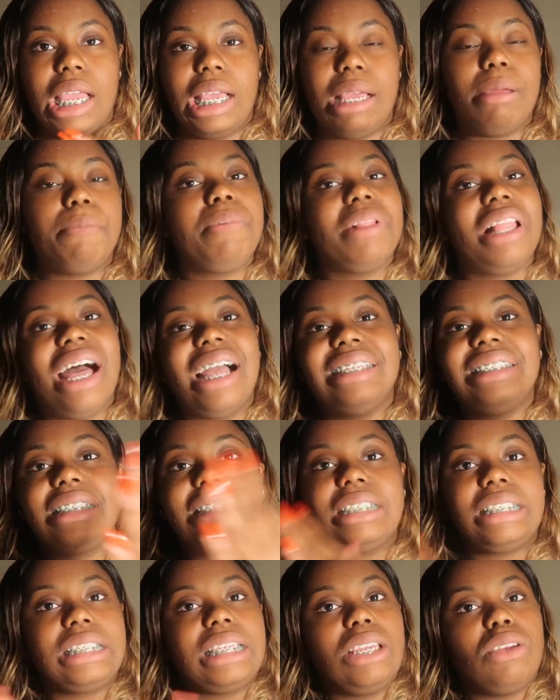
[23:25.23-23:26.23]
it applies to
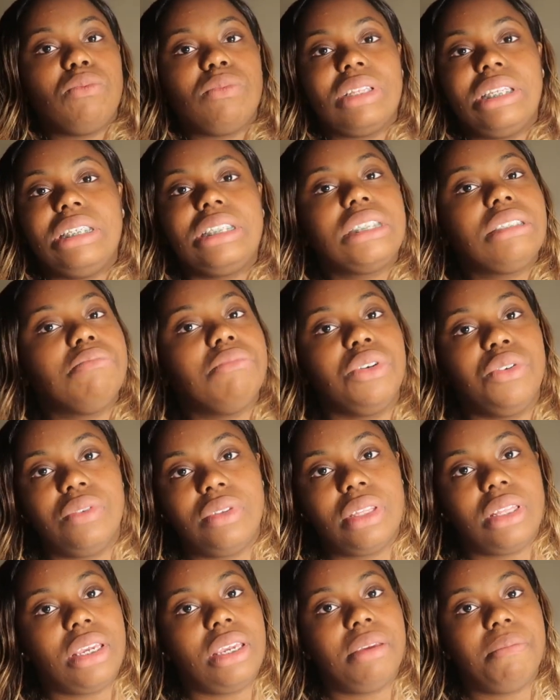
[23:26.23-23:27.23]
the skin really
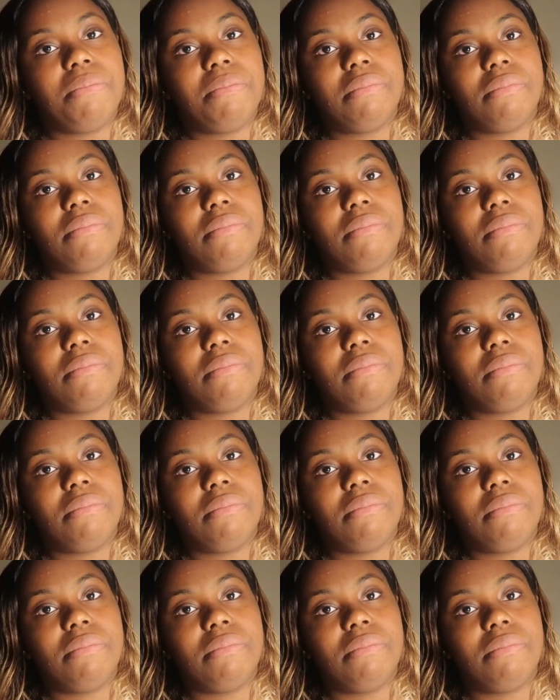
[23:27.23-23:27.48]
smoothly